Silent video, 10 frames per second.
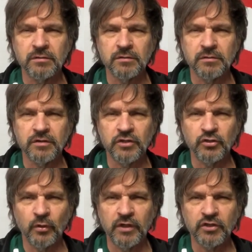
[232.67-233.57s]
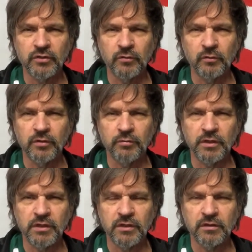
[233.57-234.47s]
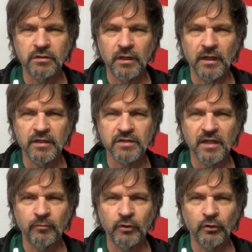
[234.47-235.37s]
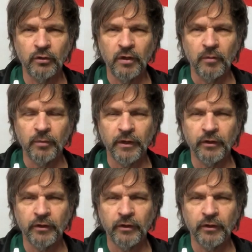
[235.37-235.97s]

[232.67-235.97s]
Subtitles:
situation would be as that middle player,